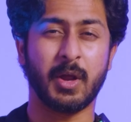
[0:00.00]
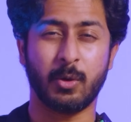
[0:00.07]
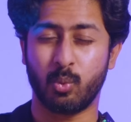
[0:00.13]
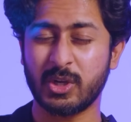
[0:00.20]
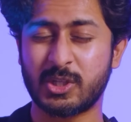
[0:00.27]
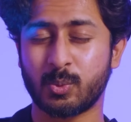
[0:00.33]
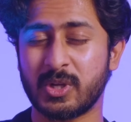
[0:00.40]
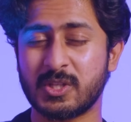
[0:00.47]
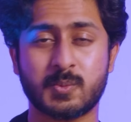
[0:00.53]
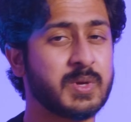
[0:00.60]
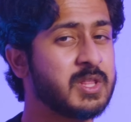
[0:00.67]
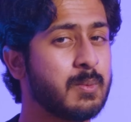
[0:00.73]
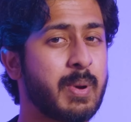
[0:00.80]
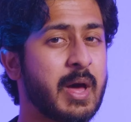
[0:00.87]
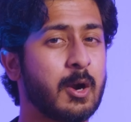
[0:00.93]
But which one's
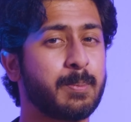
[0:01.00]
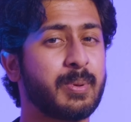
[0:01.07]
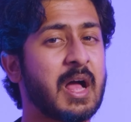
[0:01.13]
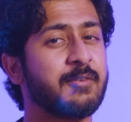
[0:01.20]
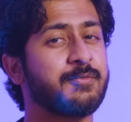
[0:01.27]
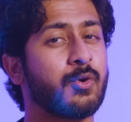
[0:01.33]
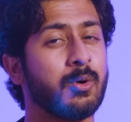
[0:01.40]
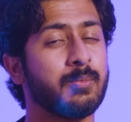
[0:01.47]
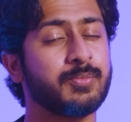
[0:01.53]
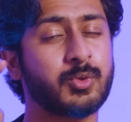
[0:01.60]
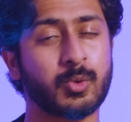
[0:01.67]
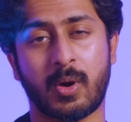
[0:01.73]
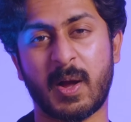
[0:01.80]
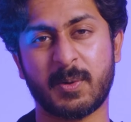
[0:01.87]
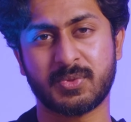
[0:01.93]
been the better platform
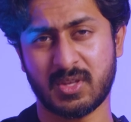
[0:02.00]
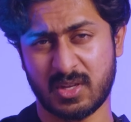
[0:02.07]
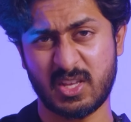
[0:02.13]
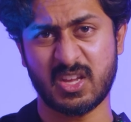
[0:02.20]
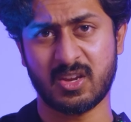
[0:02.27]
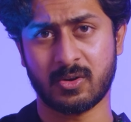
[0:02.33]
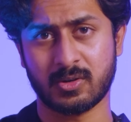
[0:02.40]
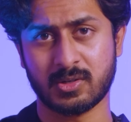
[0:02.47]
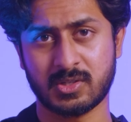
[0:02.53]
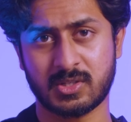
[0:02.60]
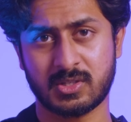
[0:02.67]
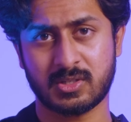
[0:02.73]
throughout the years?